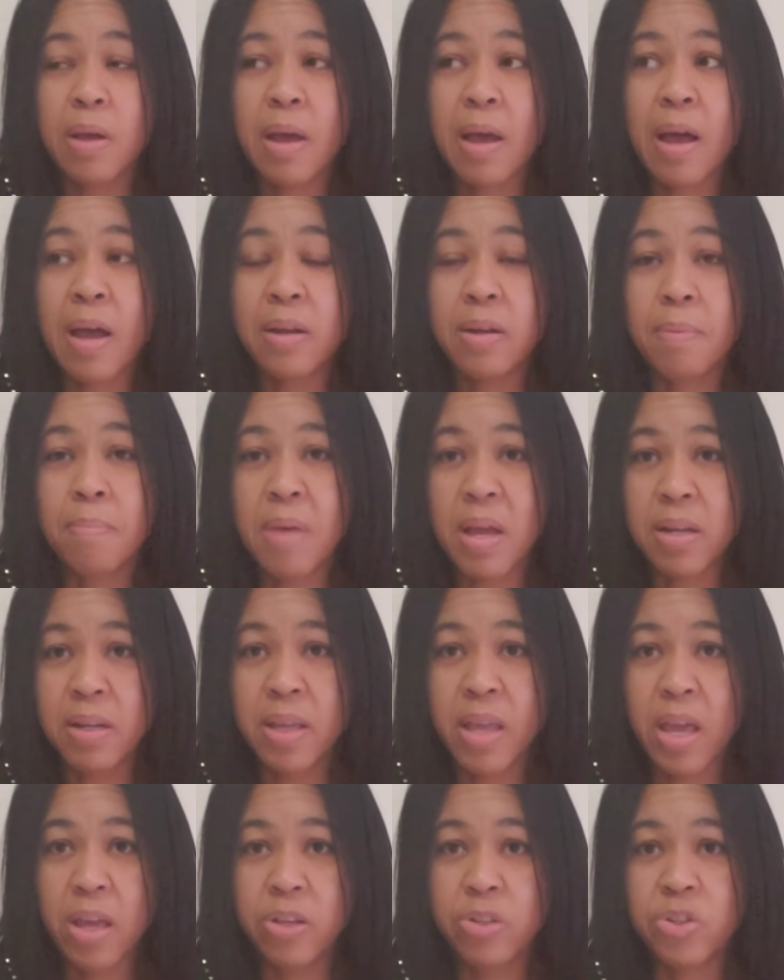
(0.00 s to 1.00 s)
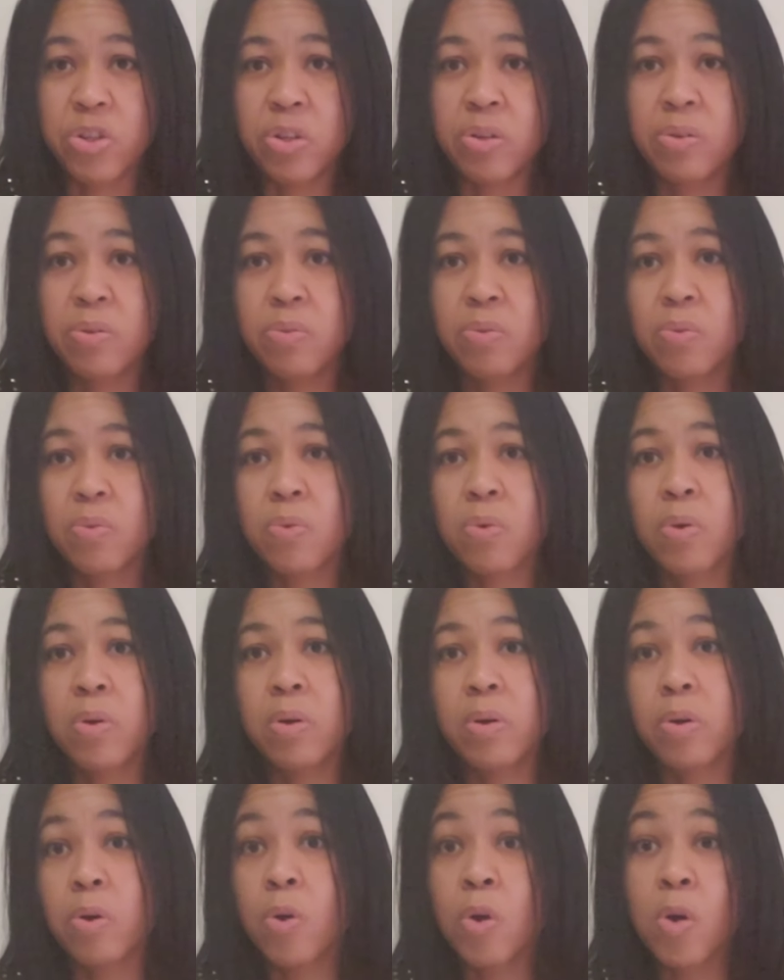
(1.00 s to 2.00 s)
add a medication
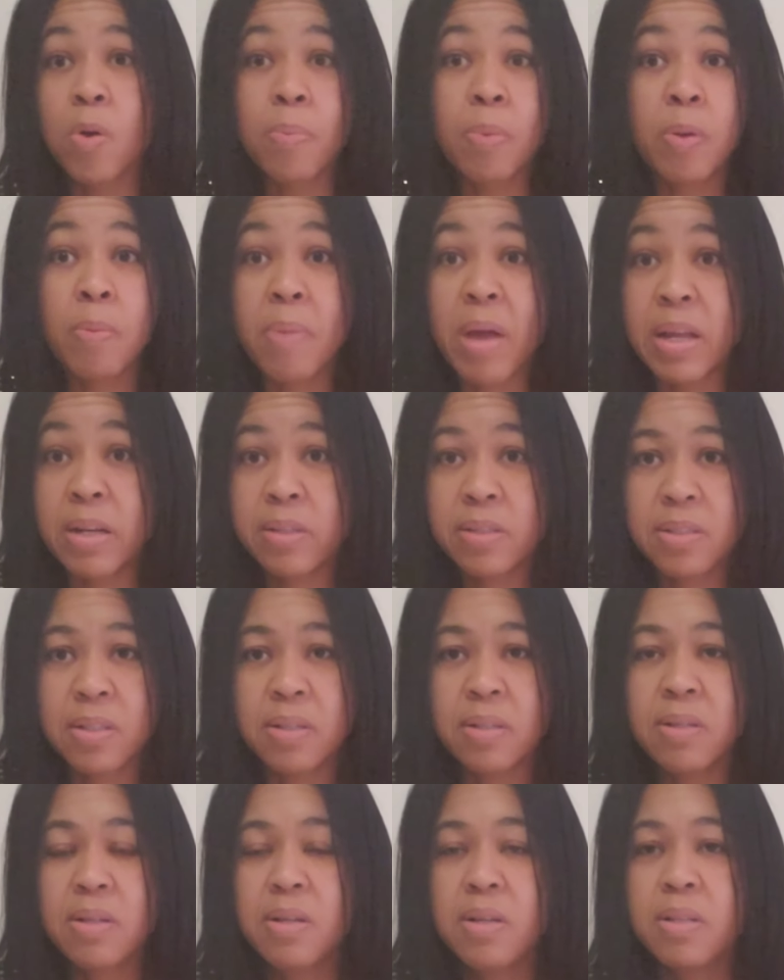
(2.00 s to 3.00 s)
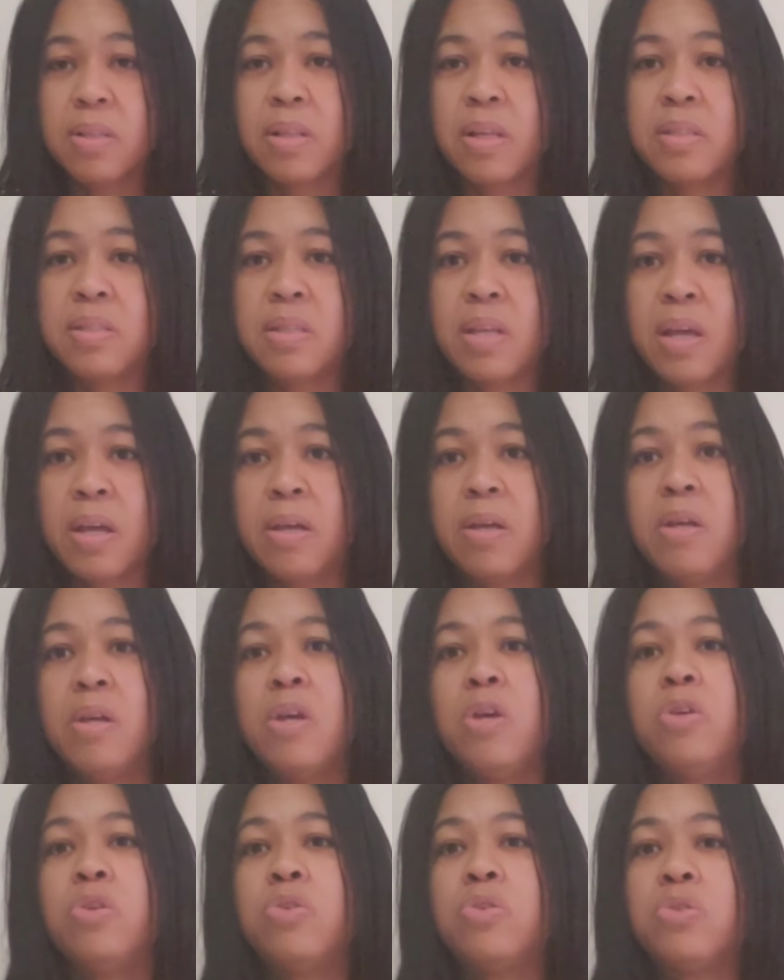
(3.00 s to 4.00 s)
or an herbal medicine, let's say,
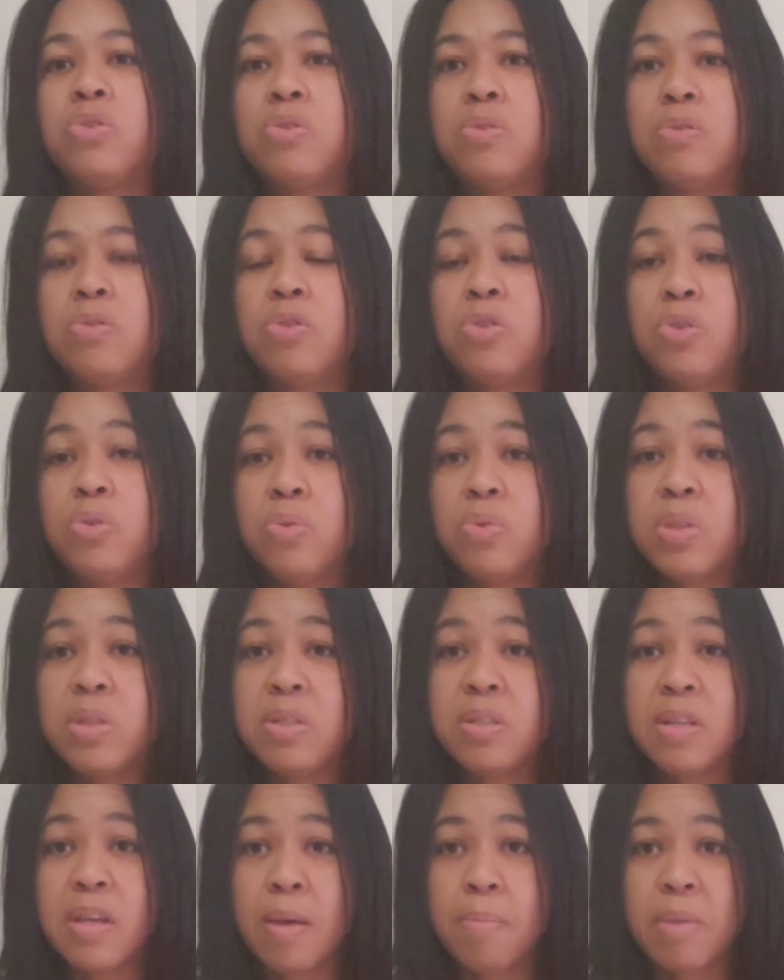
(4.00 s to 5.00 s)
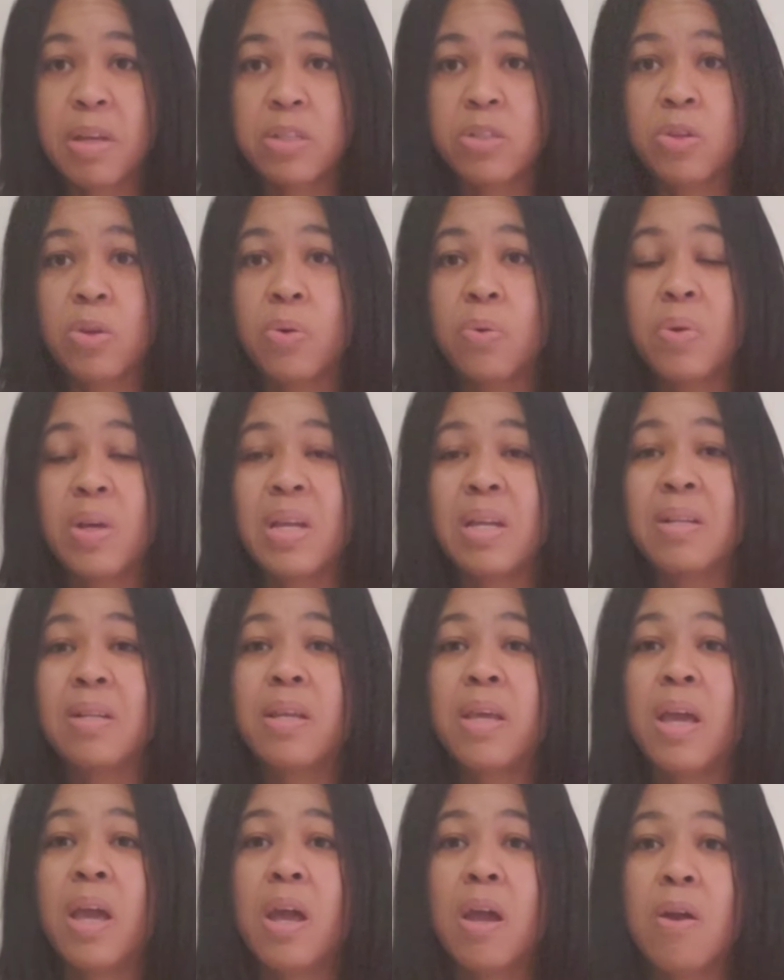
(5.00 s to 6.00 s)
to the DMSO,
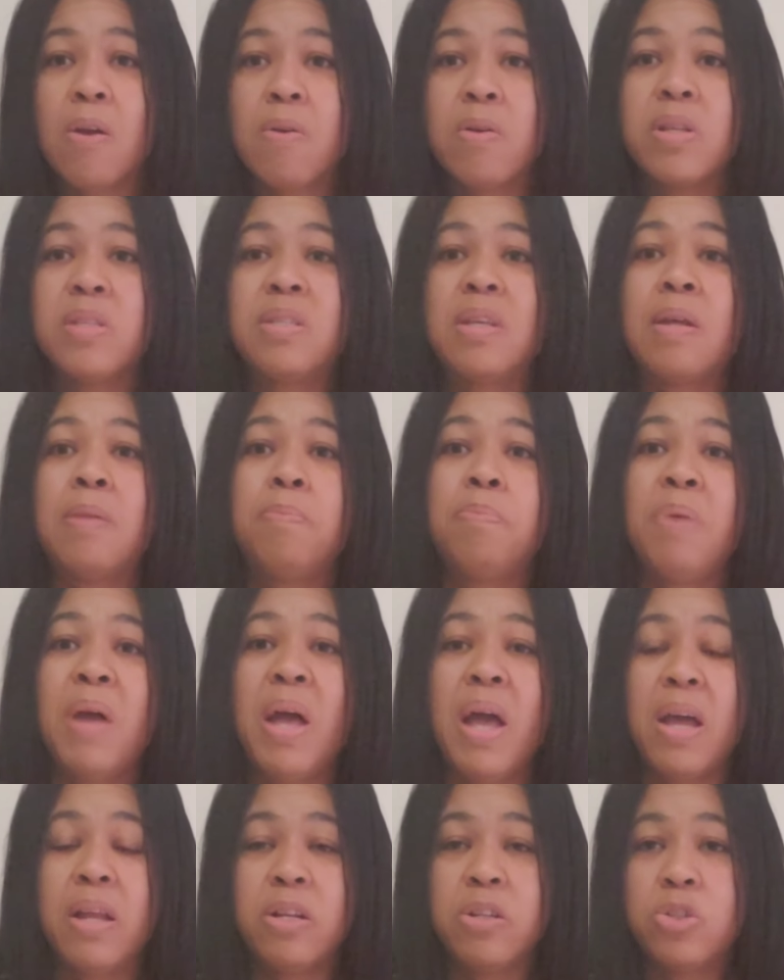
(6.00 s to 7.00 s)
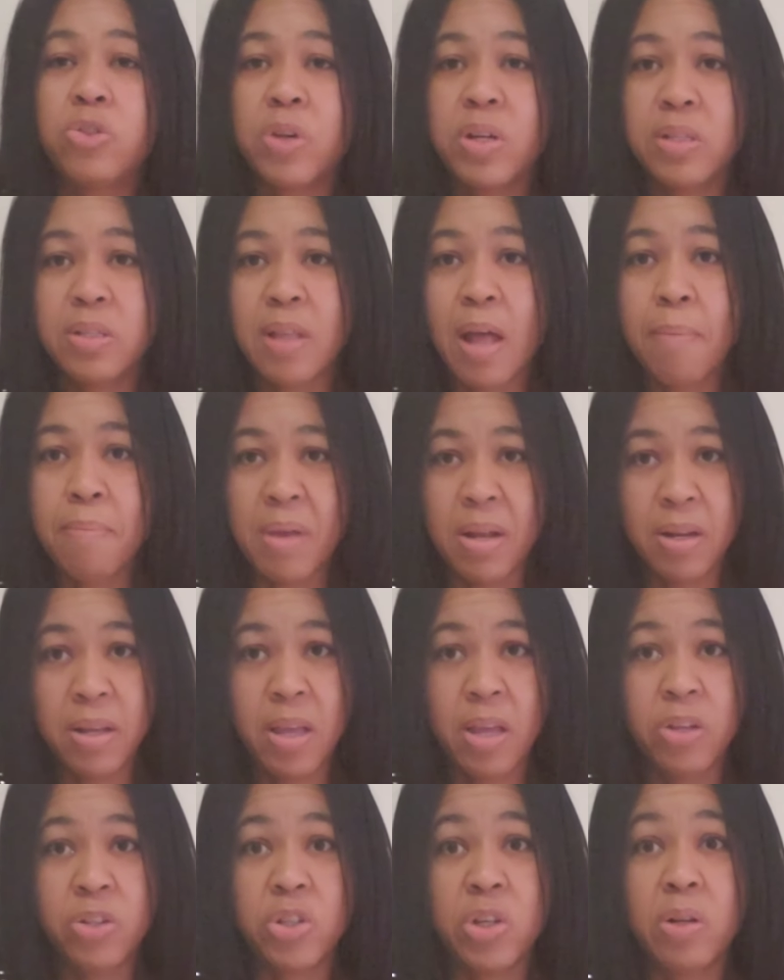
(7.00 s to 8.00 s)
it carries and penetrates that
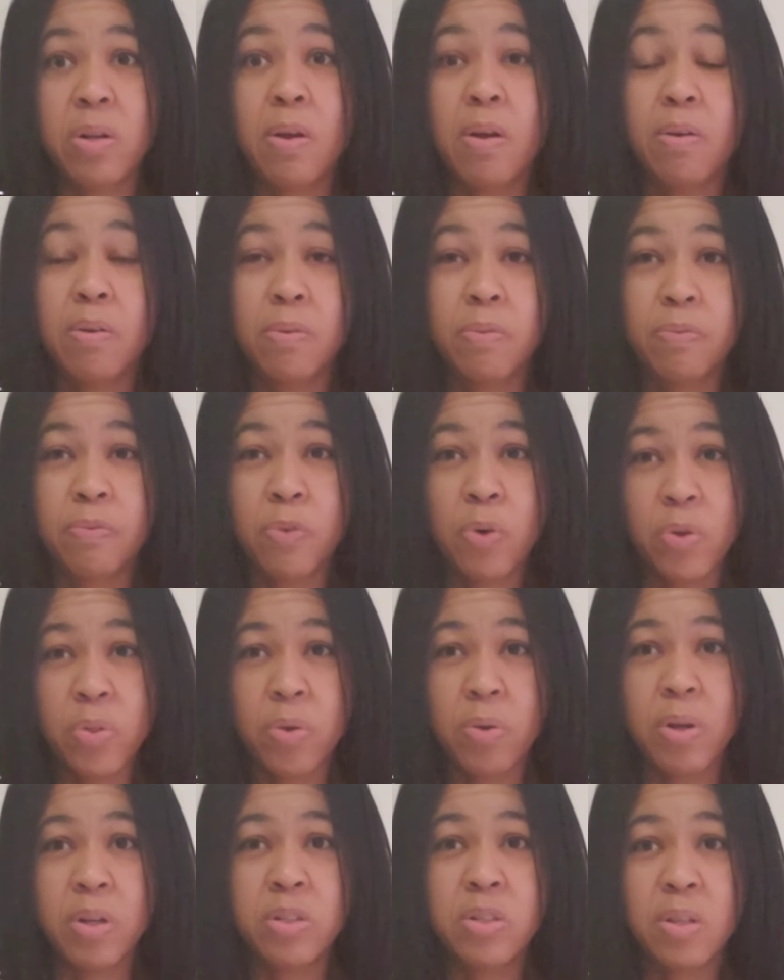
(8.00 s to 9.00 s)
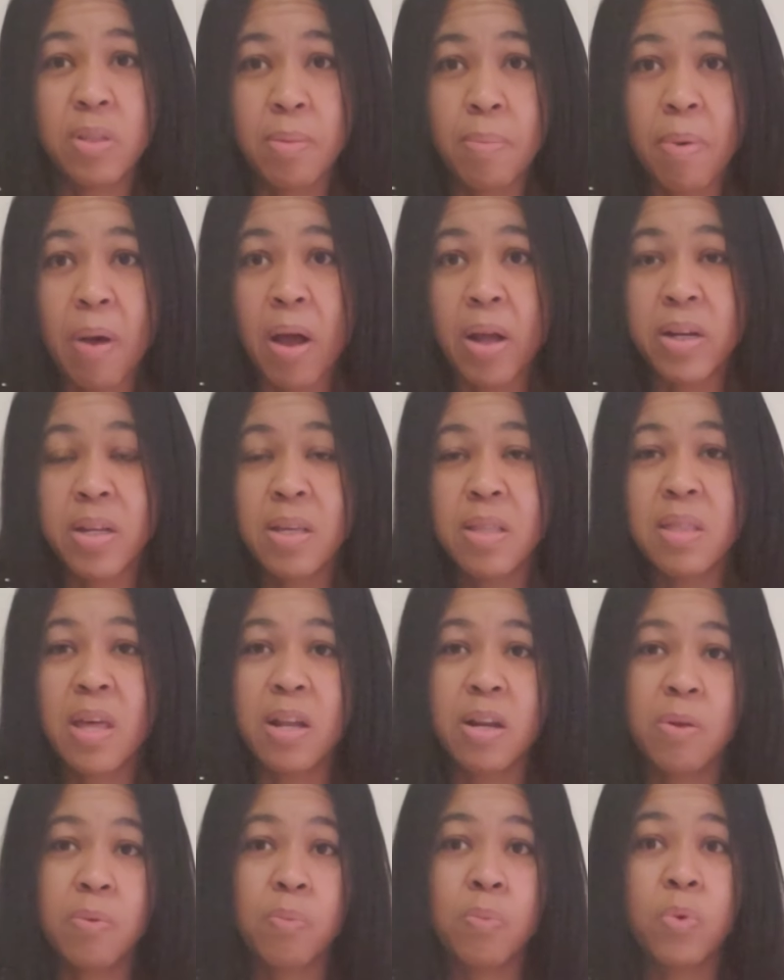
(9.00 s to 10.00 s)
medication further into the body
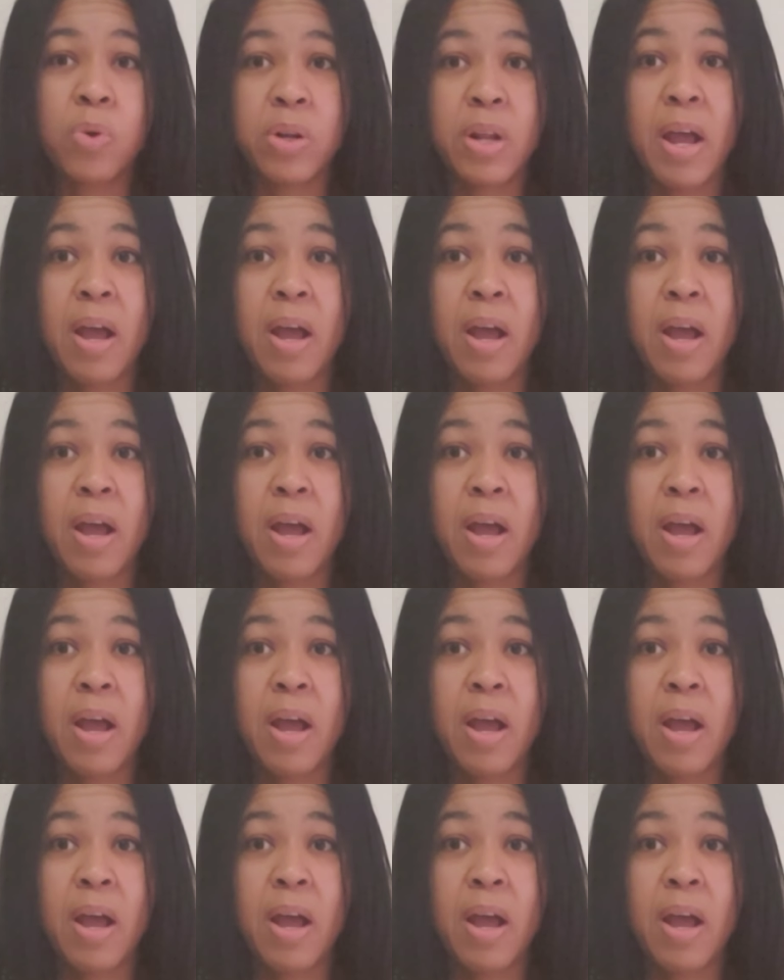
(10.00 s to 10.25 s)
than it would